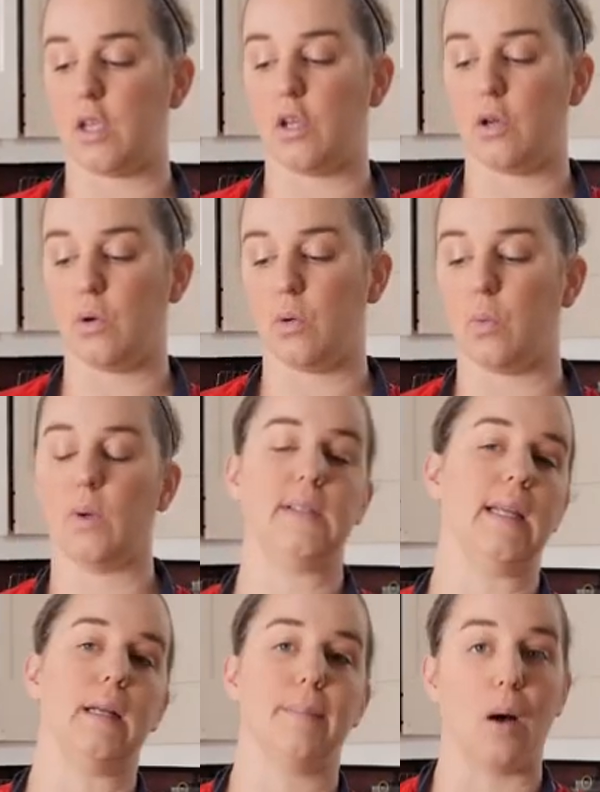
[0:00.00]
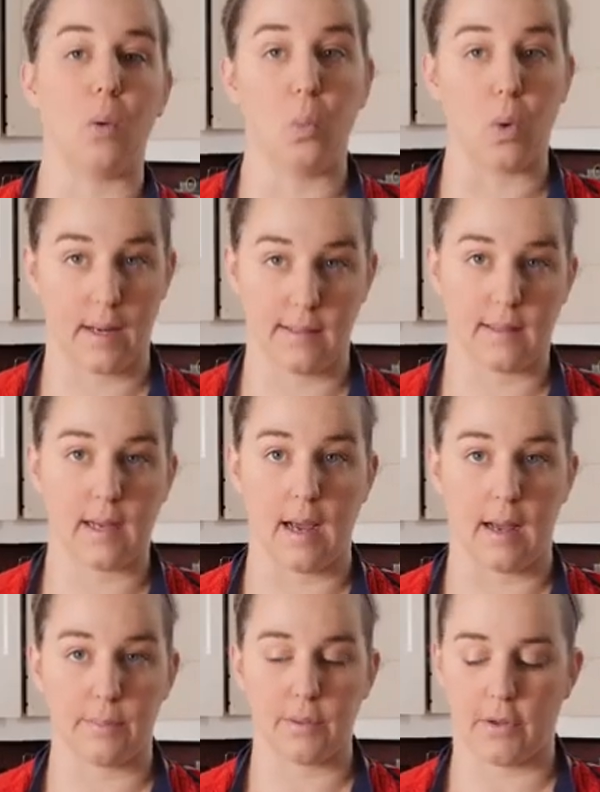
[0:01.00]
you will need about 1
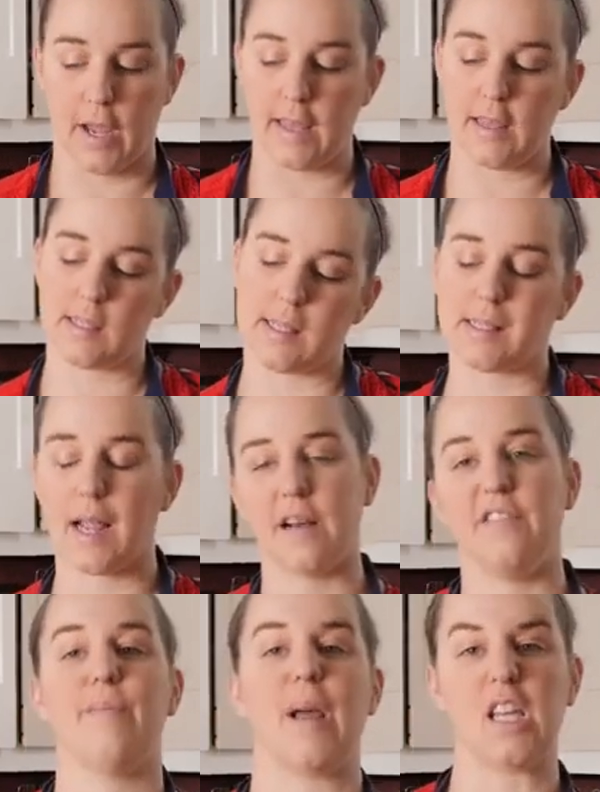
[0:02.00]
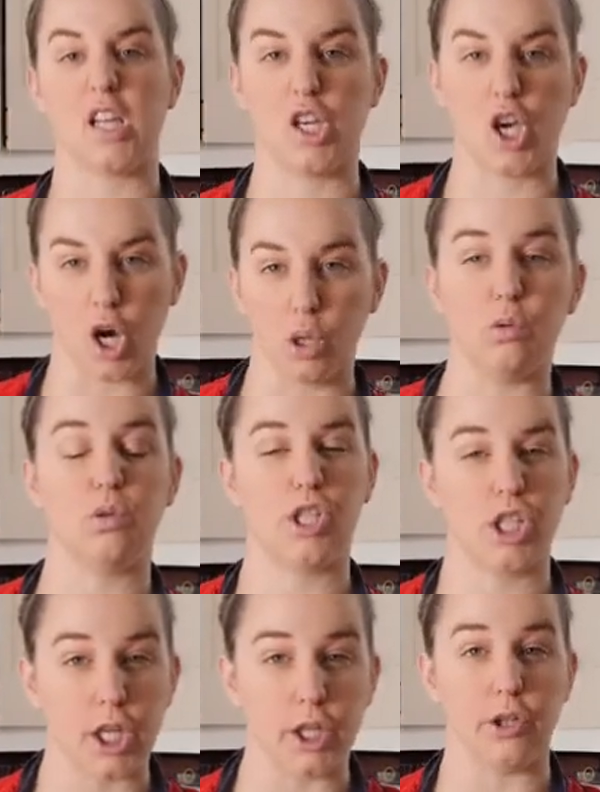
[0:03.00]
cup. Okay, this is kind of my
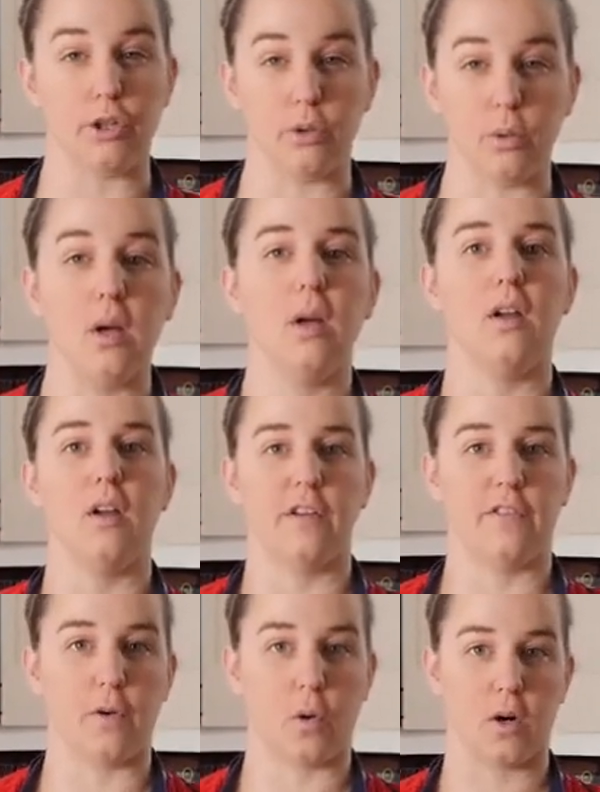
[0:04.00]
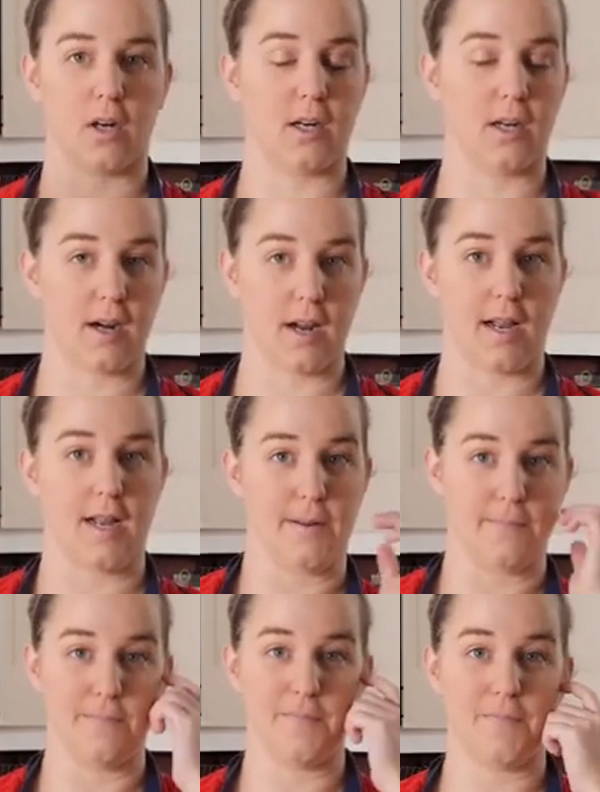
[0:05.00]
go-to for
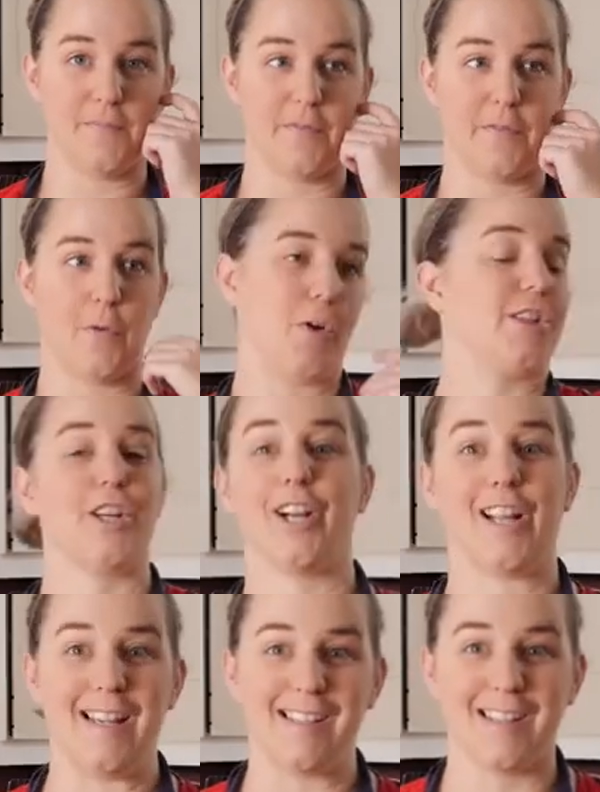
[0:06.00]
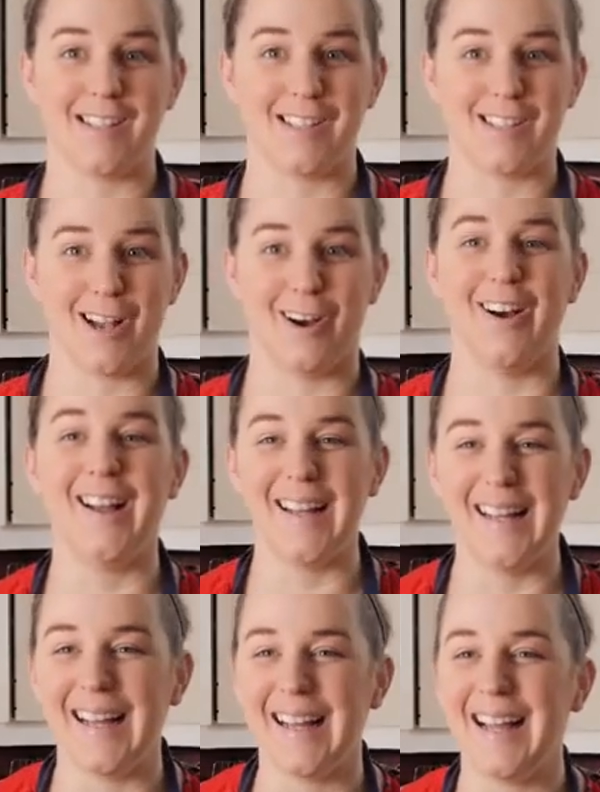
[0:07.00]
turkeys. So
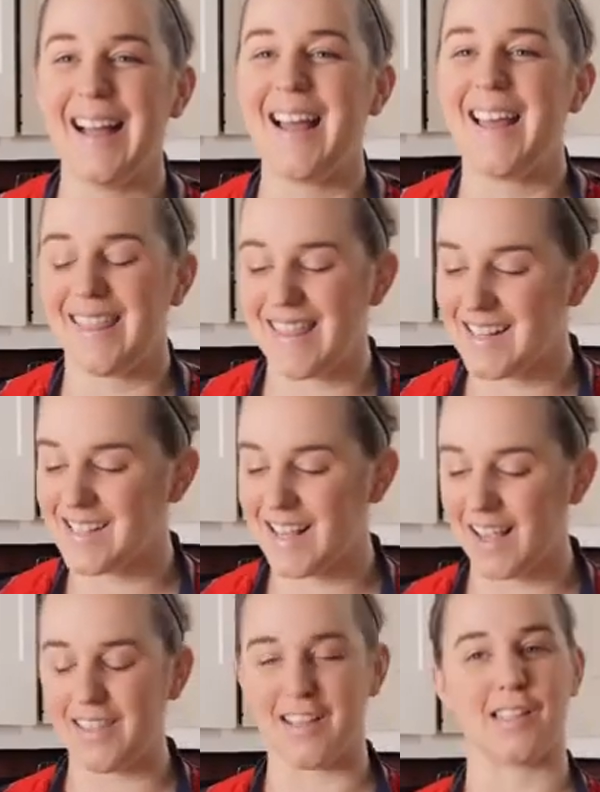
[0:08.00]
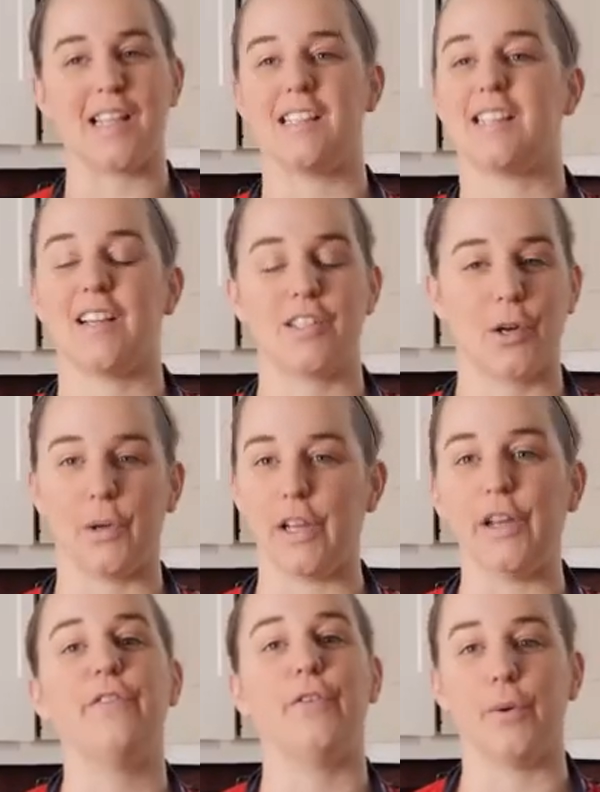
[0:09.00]
this is
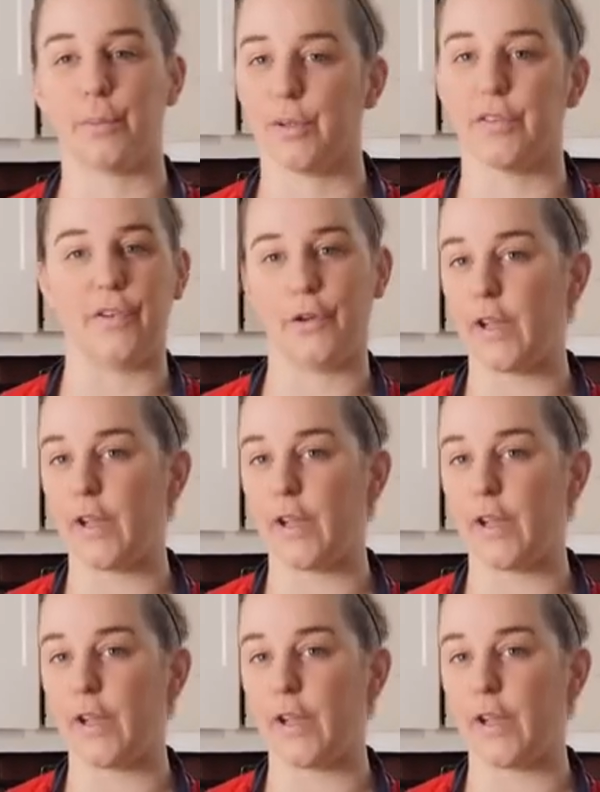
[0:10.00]
totally foolproof.